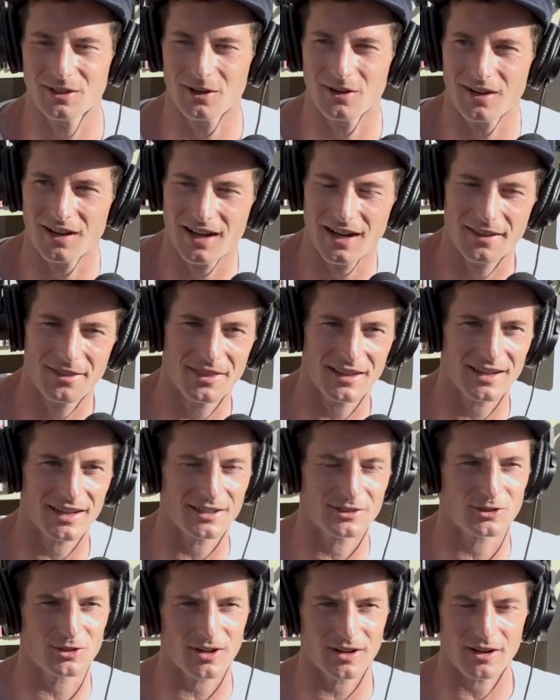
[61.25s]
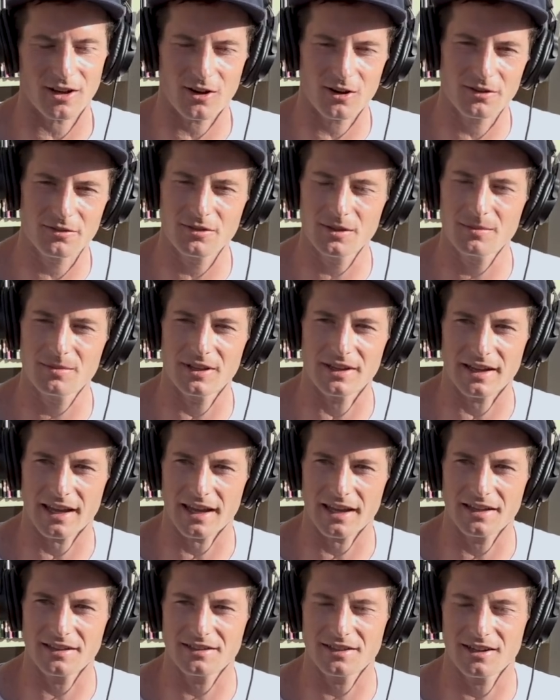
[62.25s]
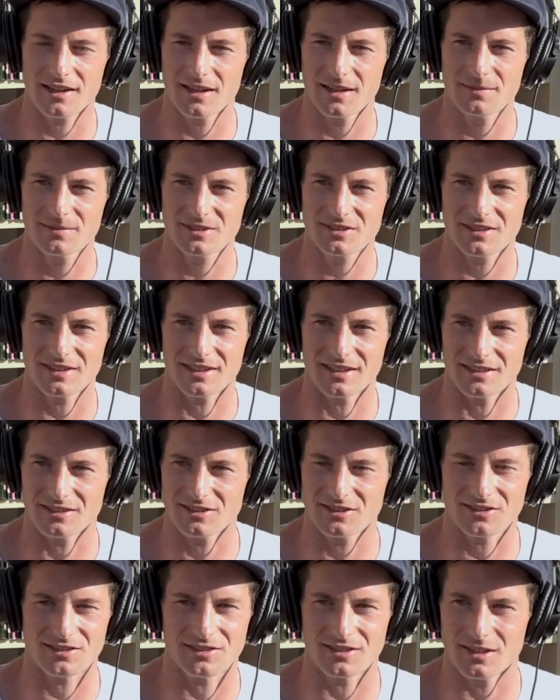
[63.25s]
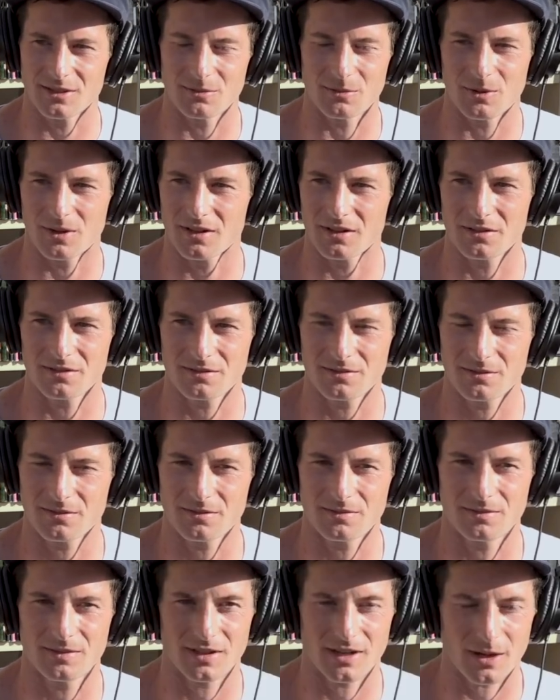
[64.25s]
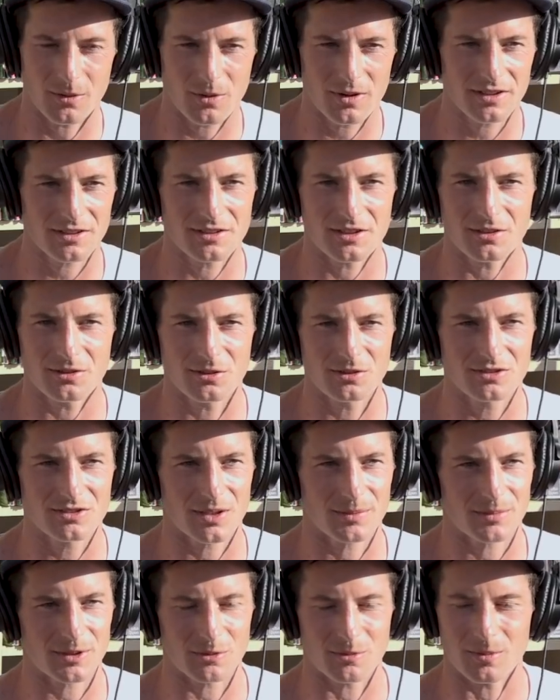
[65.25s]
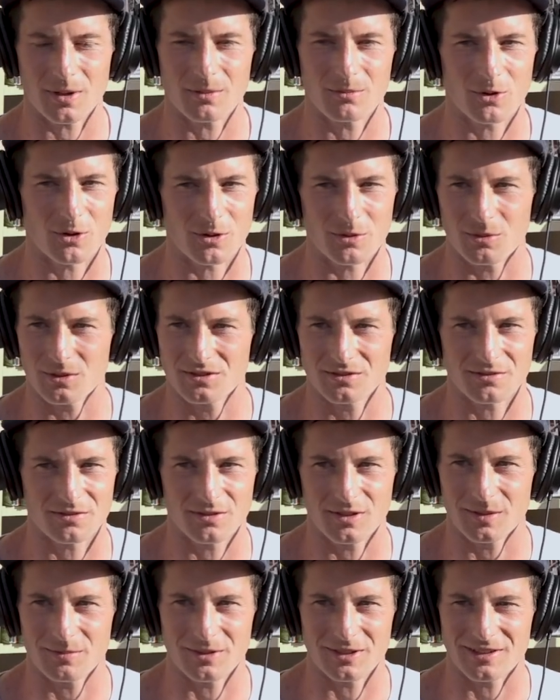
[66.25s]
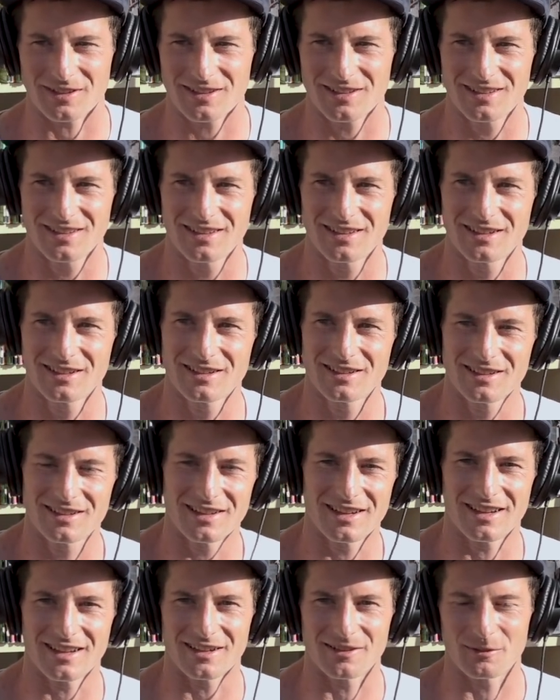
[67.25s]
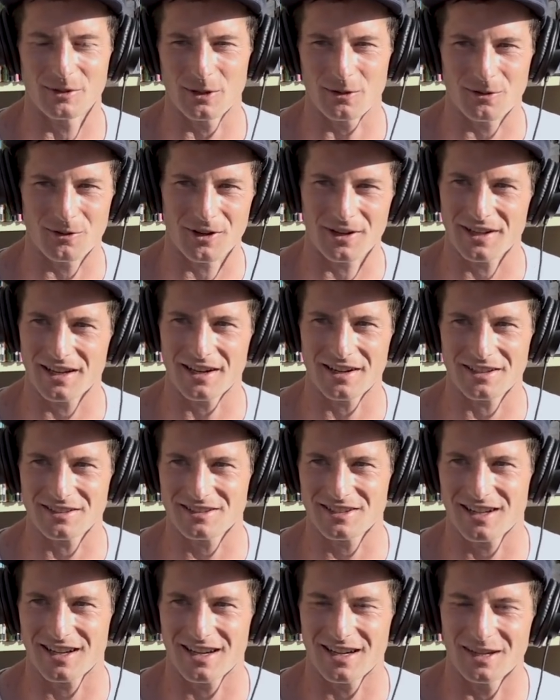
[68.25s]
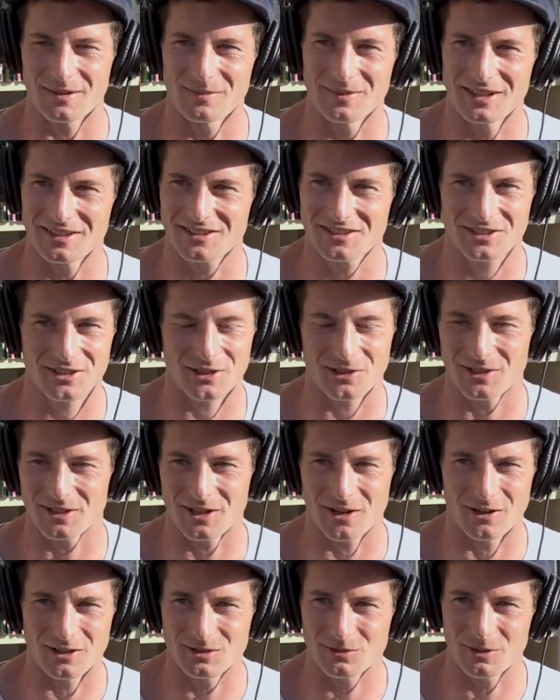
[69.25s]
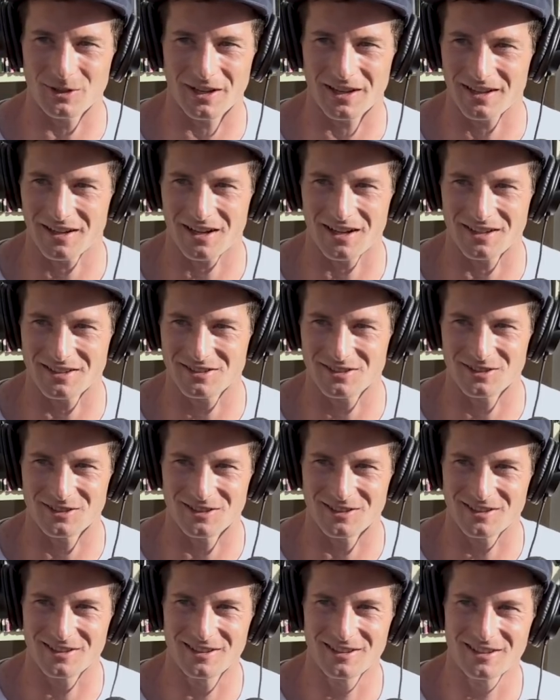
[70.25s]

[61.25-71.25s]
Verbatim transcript: I think I tried hard flip like 8 times and just didn't want to. I wanted to do something when my board wasn't flipping. Okay. And we were running out of time. Like security guards were getting hostile.